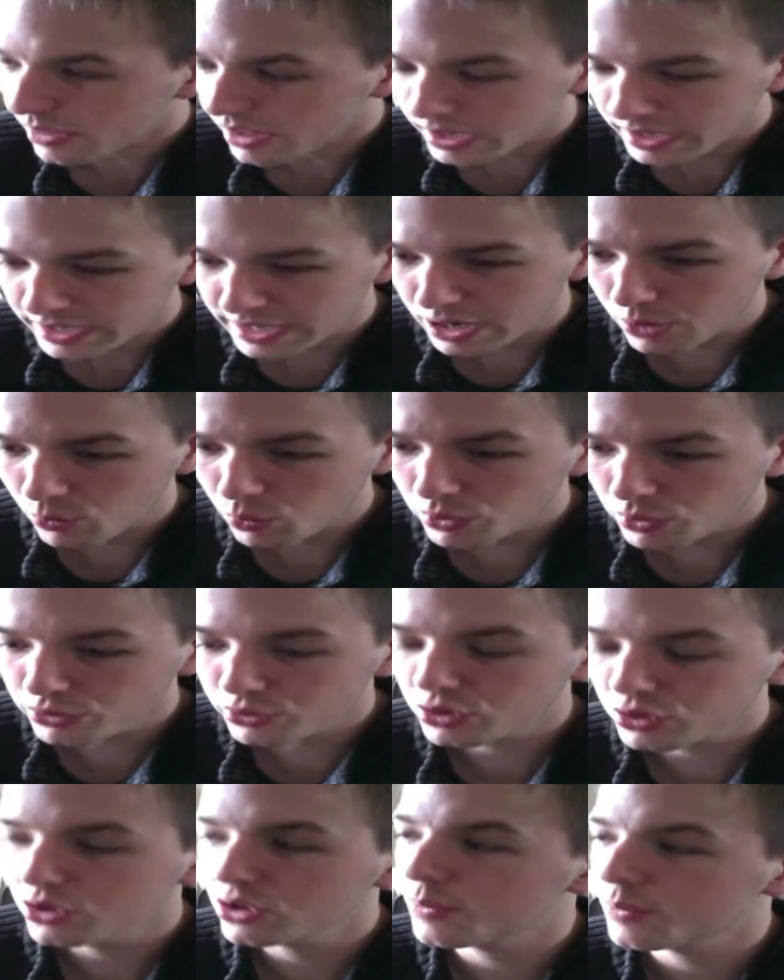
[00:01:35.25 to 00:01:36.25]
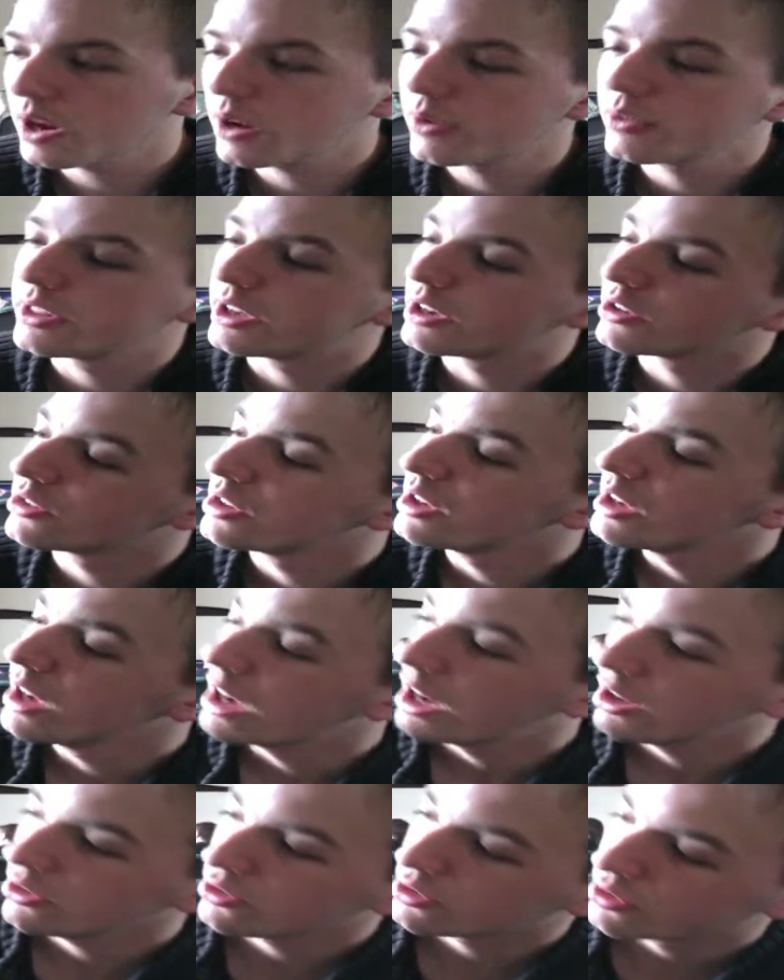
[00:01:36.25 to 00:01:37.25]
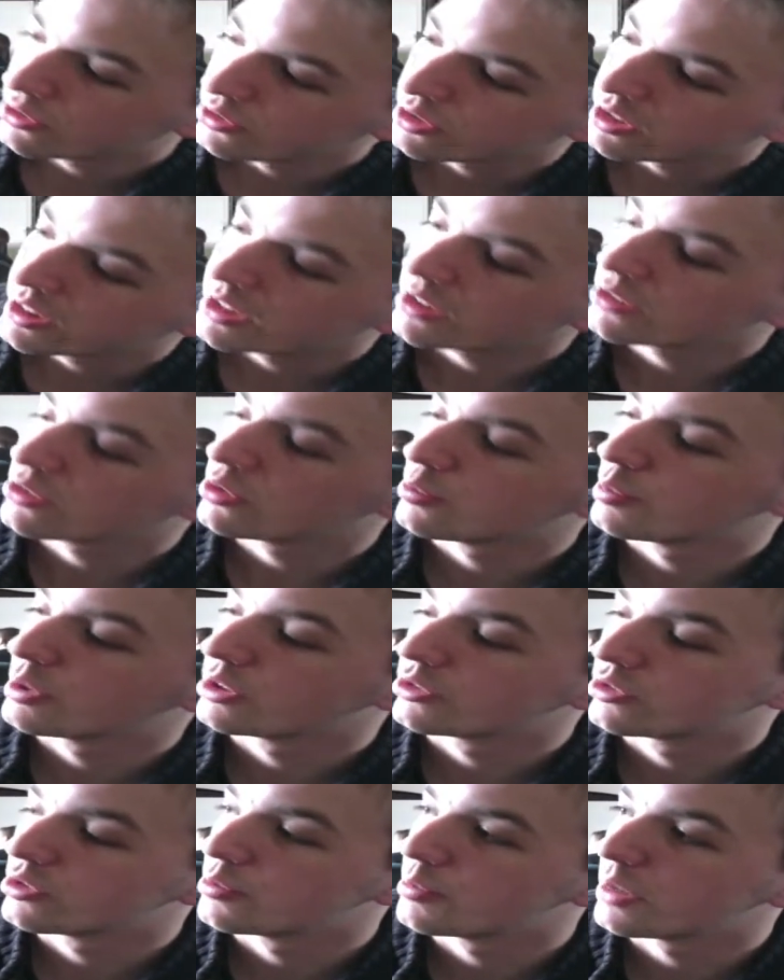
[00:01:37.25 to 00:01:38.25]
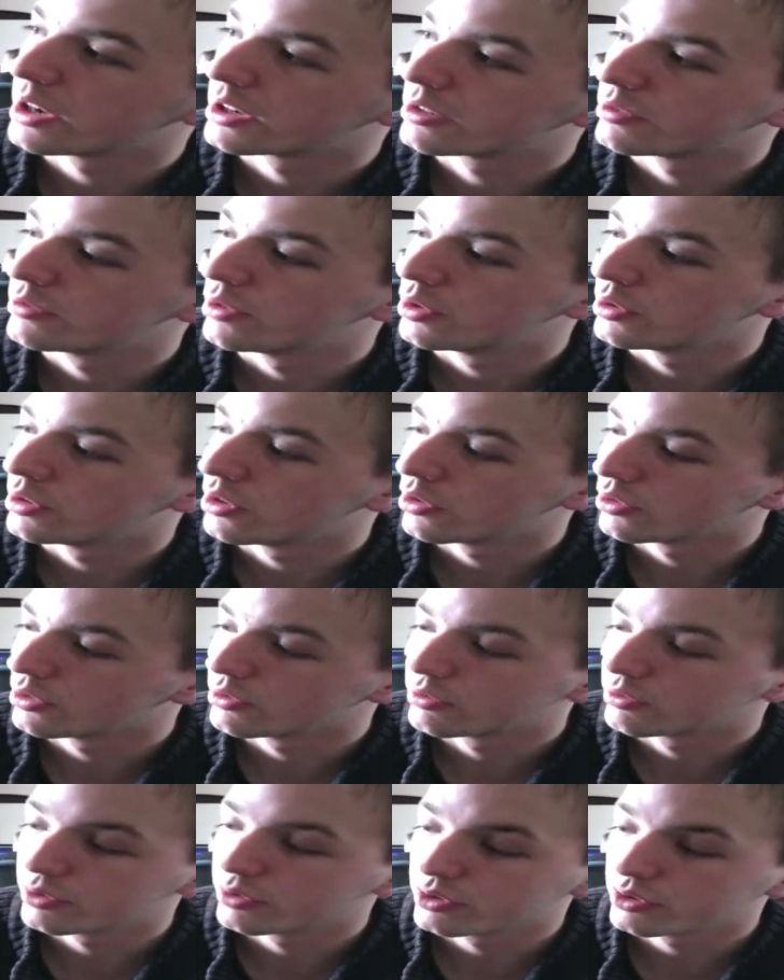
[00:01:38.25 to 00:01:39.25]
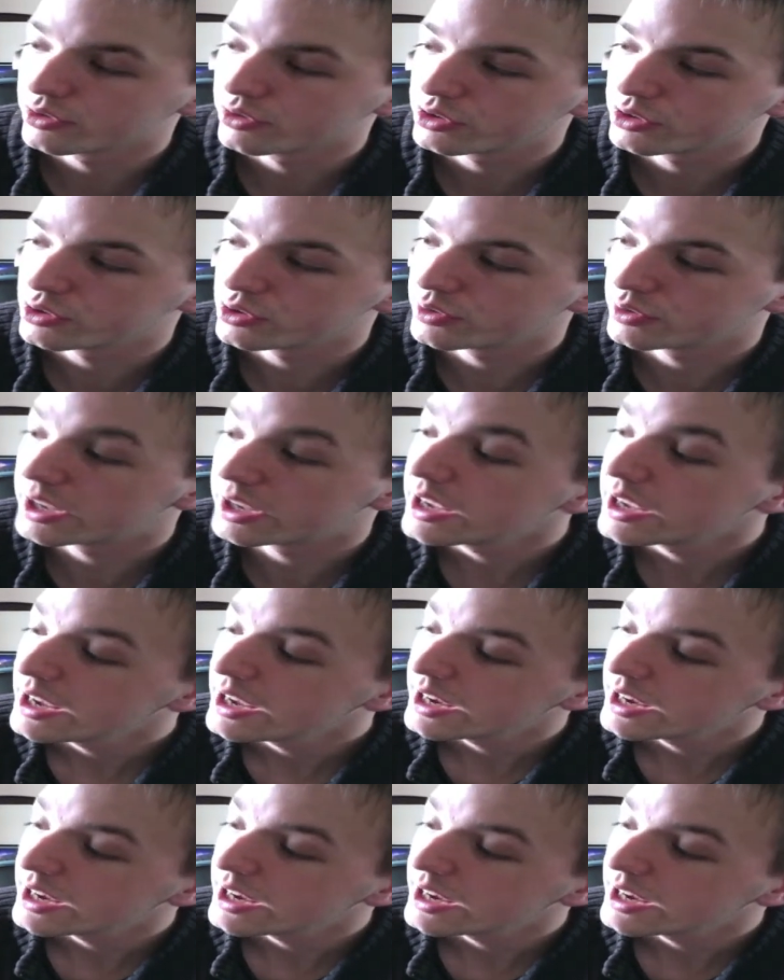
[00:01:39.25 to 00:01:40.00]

Now what's good about this, as you can see, there's the picture of the microphone on the front of the unit.